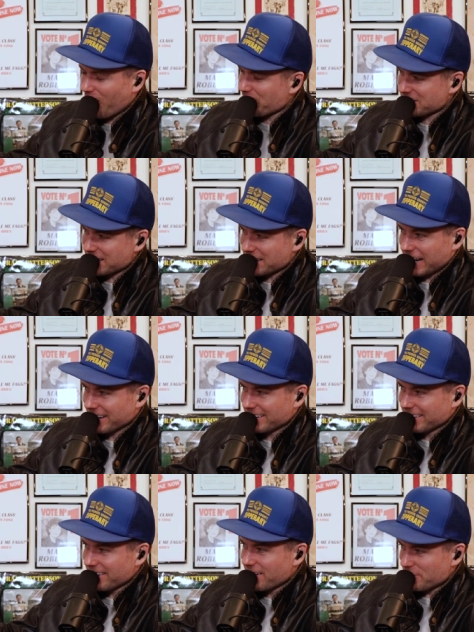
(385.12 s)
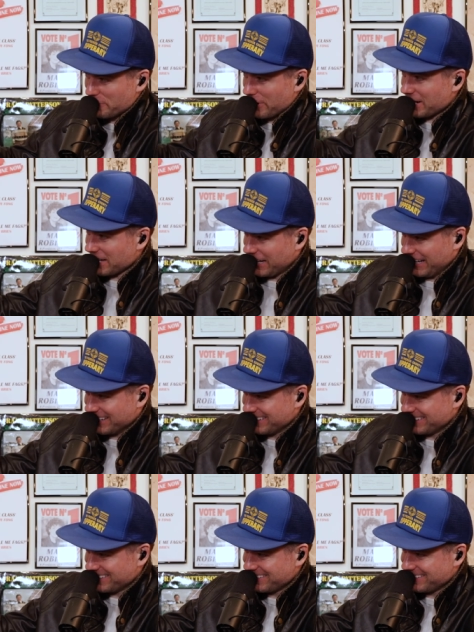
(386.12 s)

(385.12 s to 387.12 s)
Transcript: Always said that. Very clean.